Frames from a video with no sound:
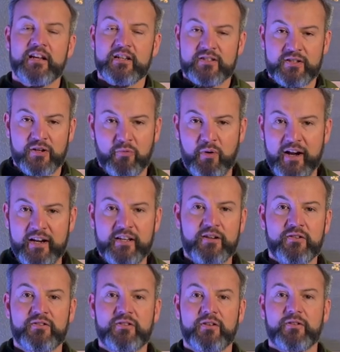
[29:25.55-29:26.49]
So what do
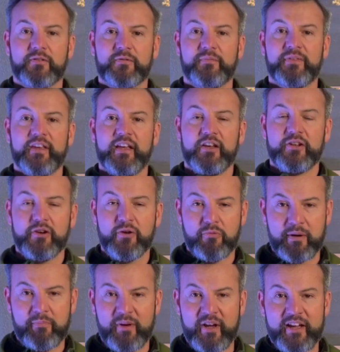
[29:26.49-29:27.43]
you do? You
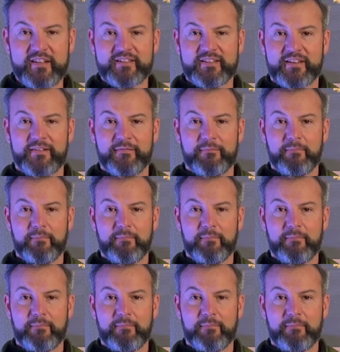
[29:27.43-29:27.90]
repent.